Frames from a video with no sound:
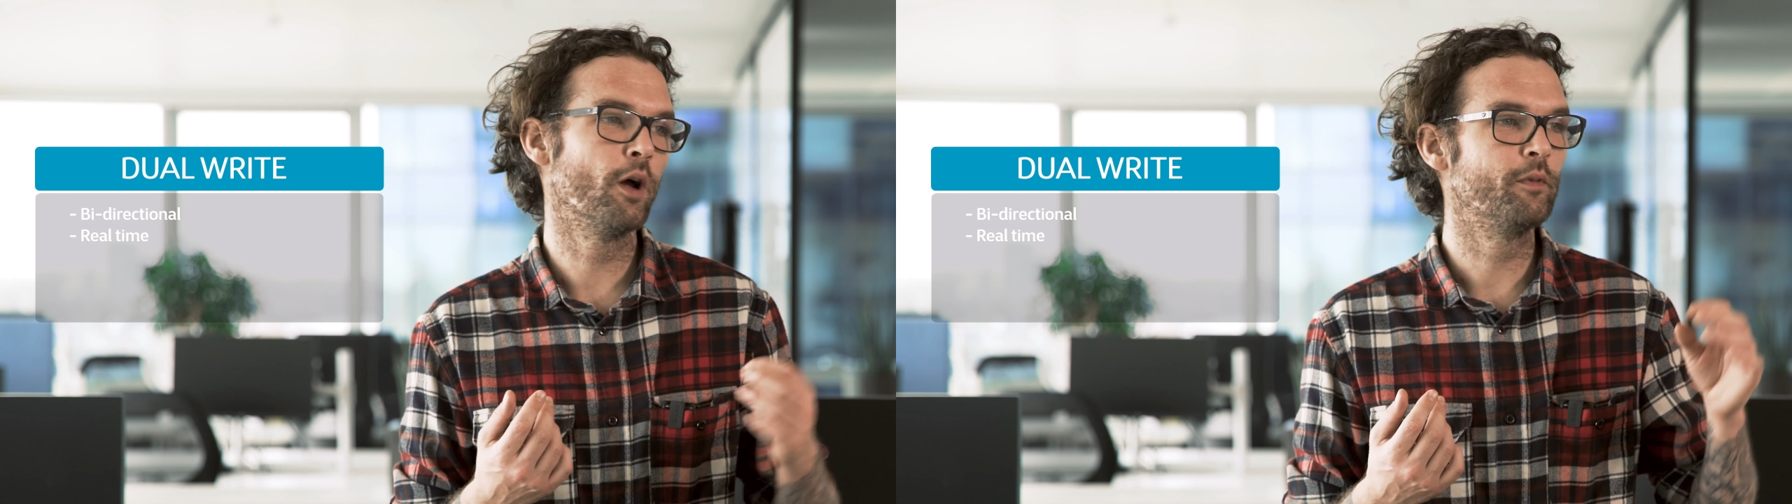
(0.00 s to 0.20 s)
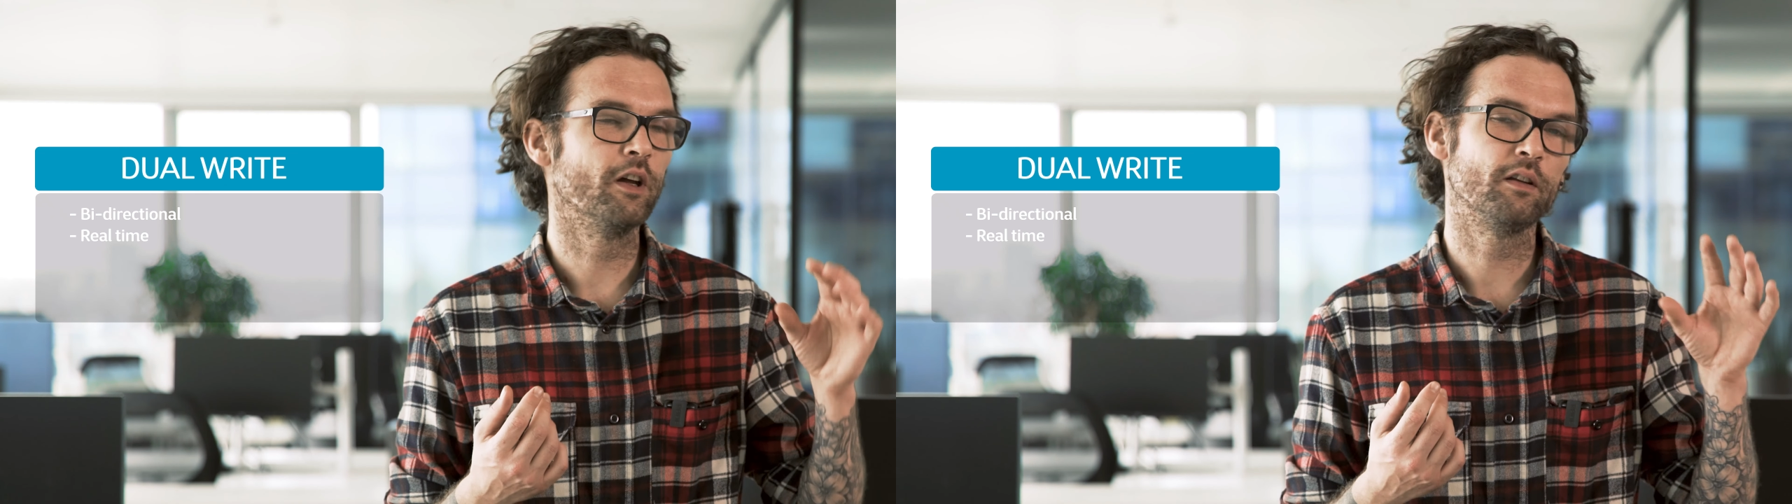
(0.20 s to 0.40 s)

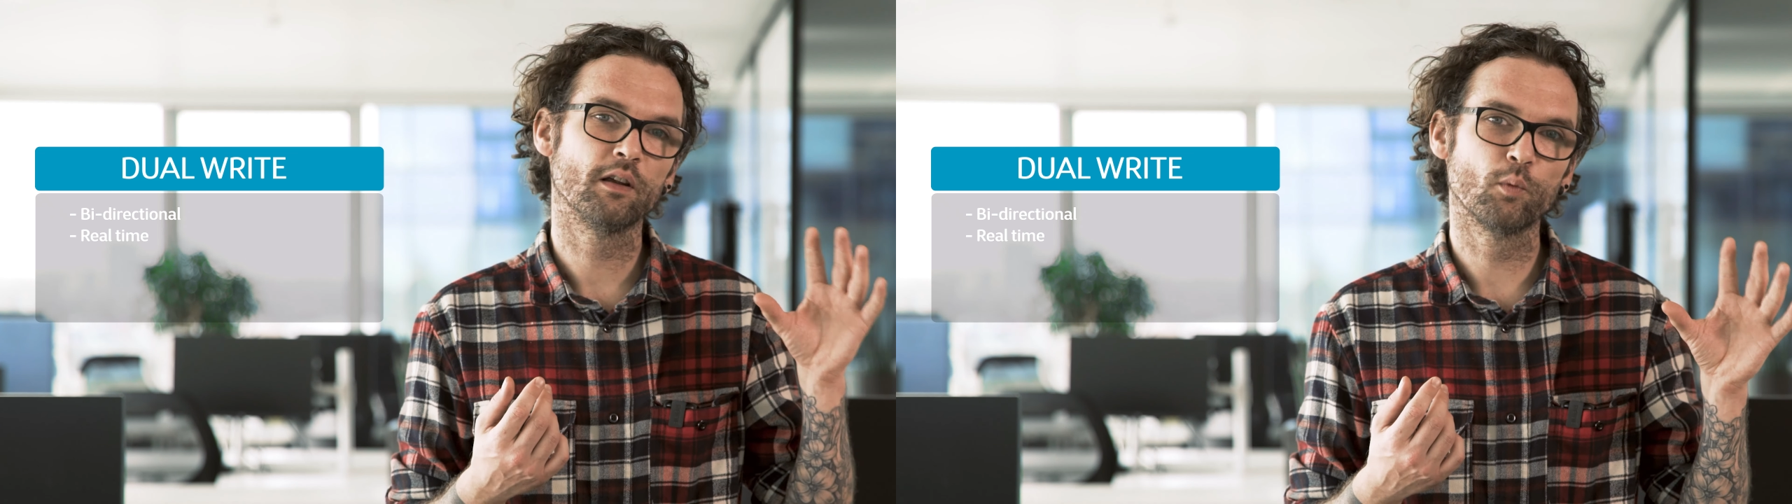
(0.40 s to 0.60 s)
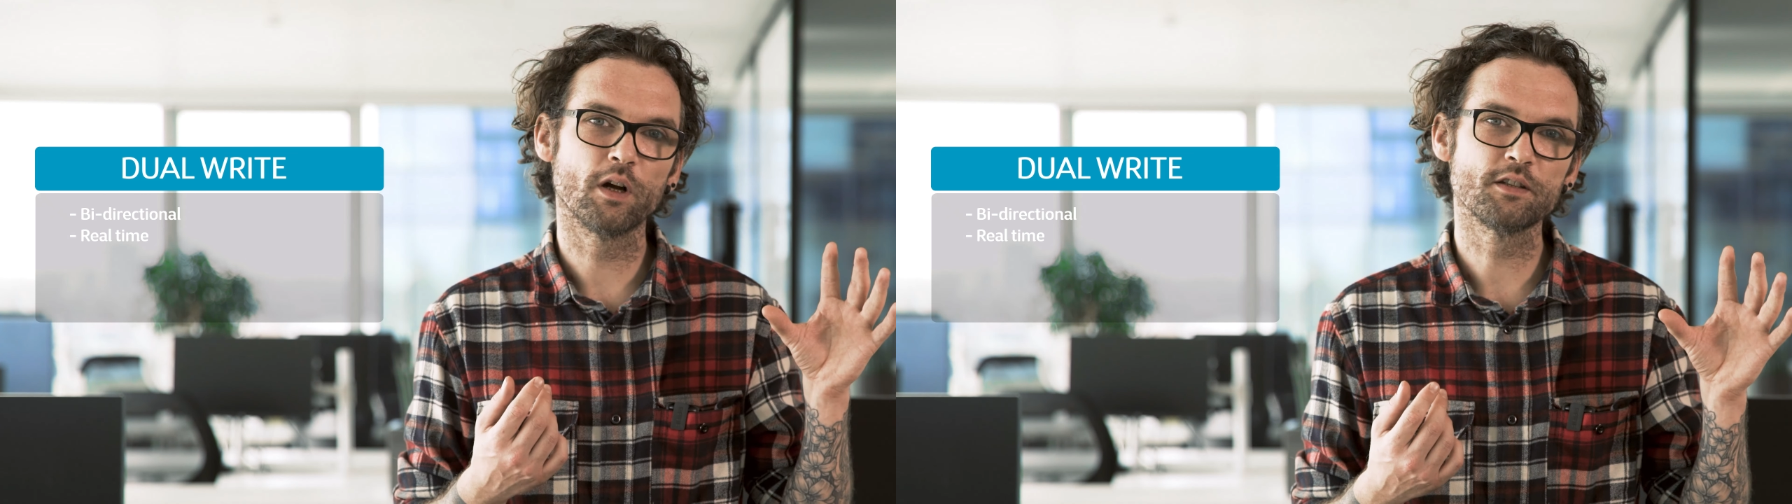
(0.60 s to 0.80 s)
update
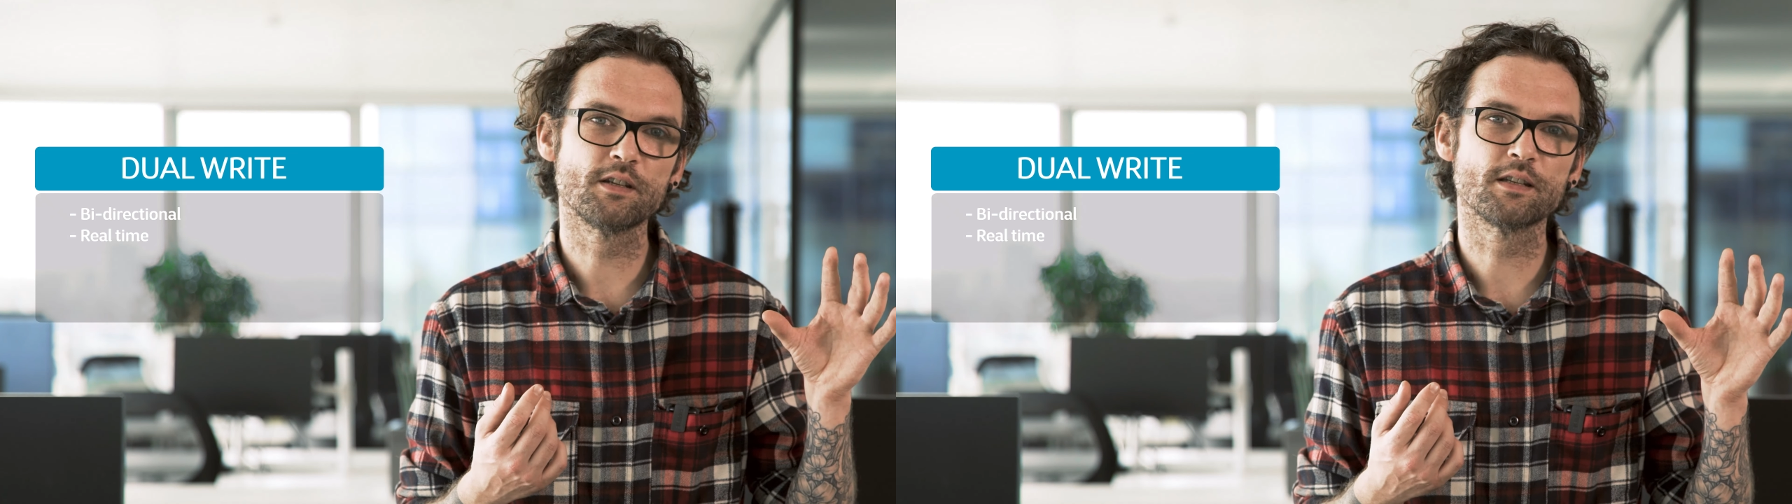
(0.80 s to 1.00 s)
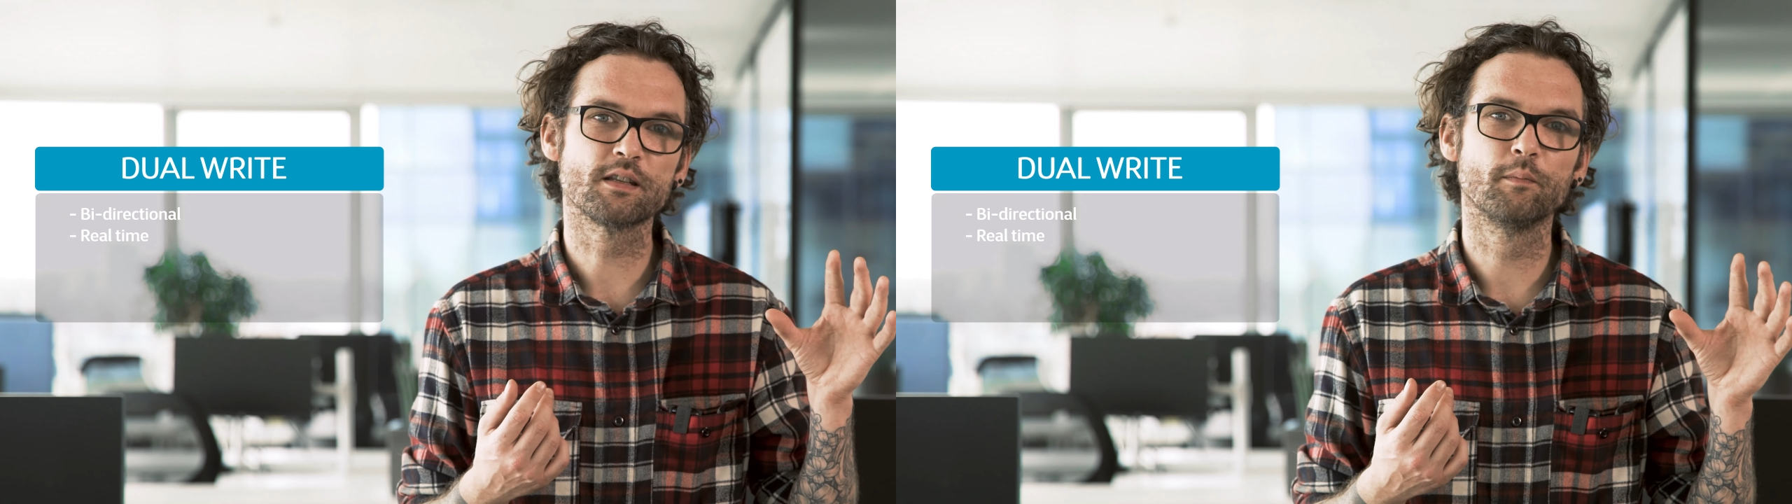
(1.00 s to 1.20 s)
in one
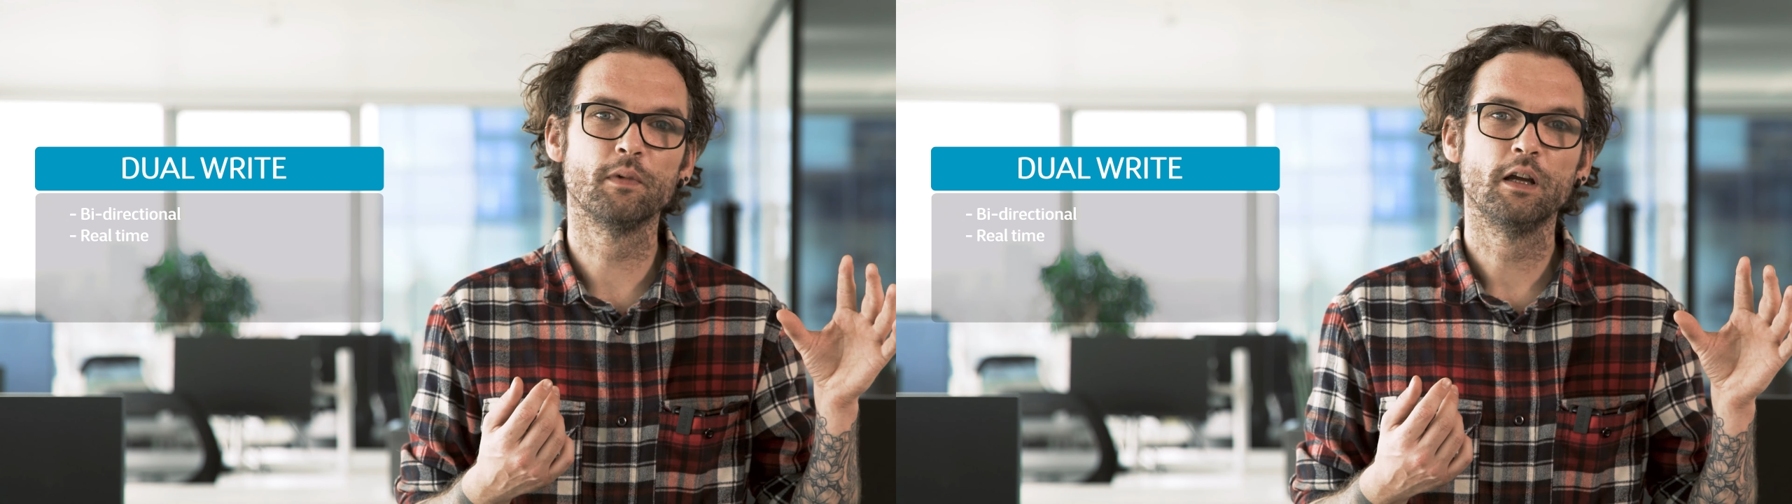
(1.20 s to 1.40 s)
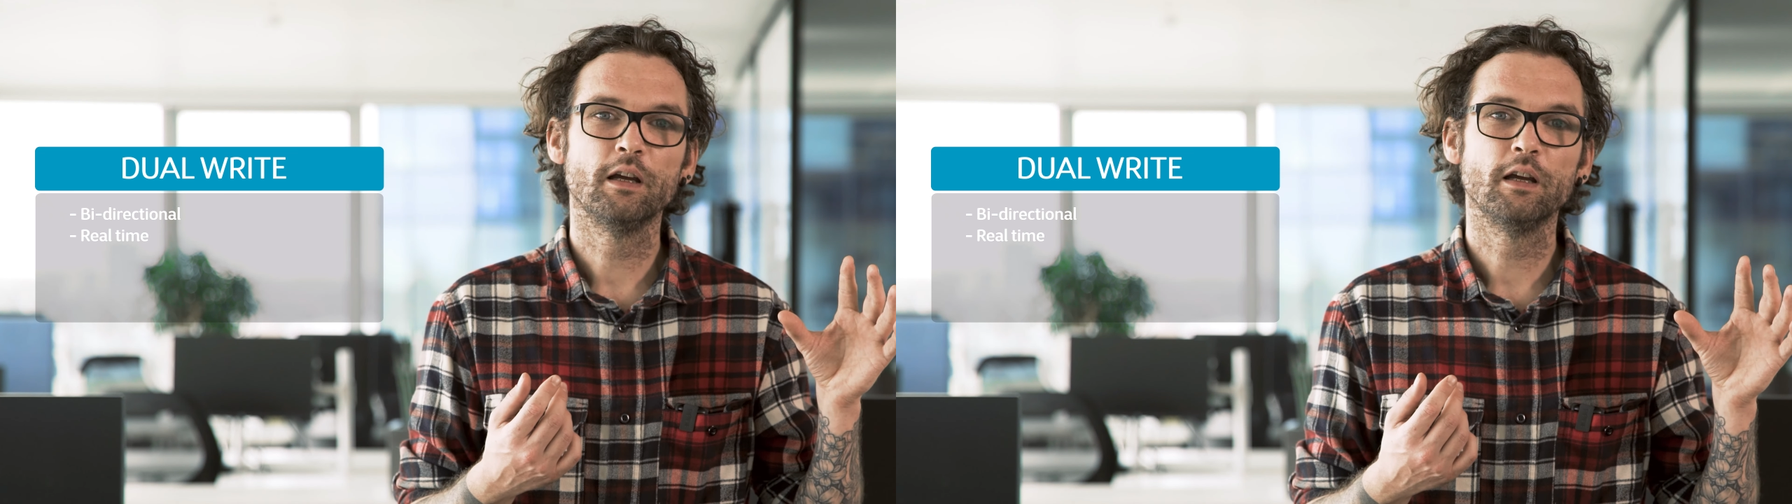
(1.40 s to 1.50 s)
system,